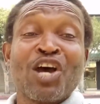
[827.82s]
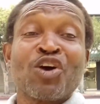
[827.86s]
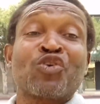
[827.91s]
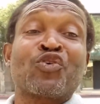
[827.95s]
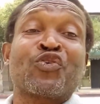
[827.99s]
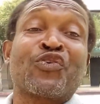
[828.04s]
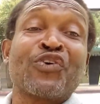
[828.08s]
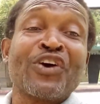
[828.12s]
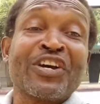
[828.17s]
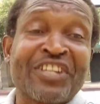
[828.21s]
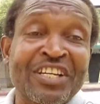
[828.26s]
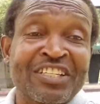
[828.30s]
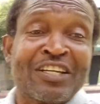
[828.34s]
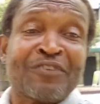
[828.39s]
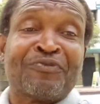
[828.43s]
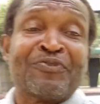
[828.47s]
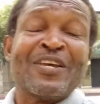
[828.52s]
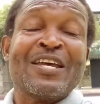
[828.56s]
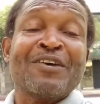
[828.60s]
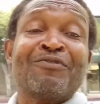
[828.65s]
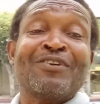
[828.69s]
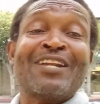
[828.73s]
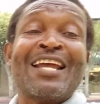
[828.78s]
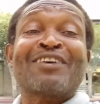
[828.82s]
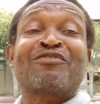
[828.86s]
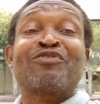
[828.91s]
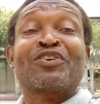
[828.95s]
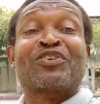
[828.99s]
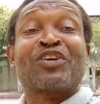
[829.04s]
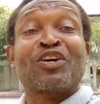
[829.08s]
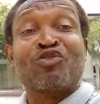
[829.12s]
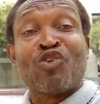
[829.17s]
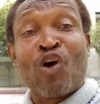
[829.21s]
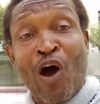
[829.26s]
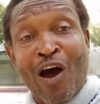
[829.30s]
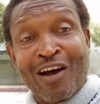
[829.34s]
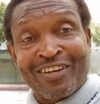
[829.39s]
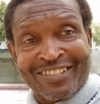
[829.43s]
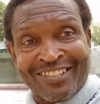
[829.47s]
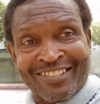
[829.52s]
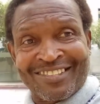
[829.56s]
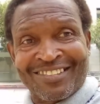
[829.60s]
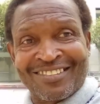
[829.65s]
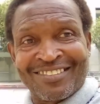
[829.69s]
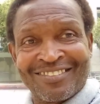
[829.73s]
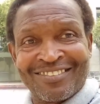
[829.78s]
Creatures of evil like Richard
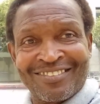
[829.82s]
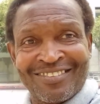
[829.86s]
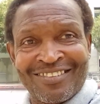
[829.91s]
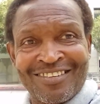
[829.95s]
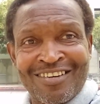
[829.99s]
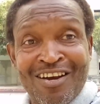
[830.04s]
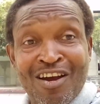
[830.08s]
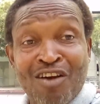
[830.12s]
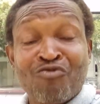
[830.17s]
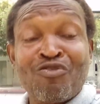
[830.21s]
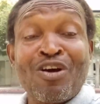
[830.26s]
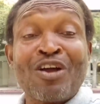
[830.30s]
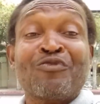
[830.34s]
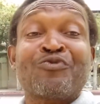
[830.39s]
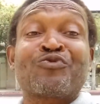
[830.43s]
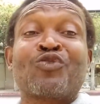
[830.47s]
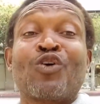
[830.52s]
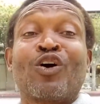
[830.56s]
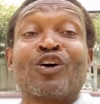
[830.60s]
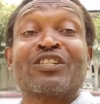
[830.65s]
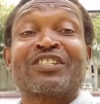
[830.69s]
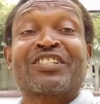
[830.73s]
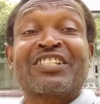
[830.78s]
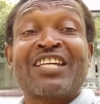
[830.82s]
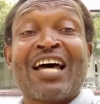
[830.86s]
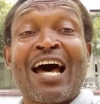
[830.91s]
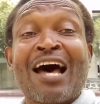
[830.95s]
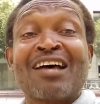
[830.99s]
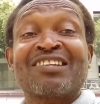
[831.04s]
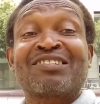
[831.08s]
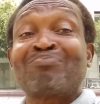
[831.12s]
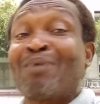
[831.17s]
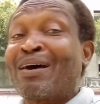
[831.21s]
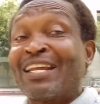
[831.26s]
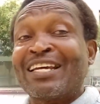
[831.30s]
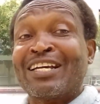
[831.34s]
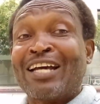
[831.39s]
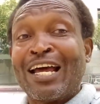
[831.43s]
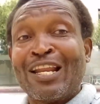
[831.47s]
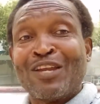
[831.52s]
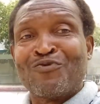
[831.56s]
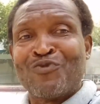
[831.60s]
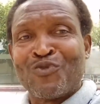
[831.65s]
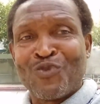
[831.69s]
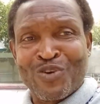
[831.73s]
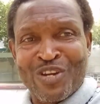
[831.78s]
Ross, Ralph Gonsalves, man in
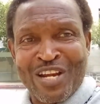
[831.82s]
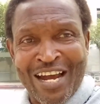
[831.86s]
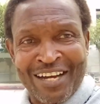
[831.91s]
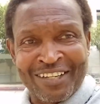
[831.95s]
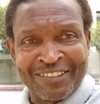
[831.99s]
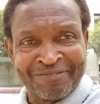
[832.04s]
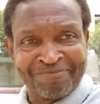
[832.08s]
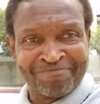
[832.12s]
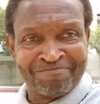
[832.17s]
California.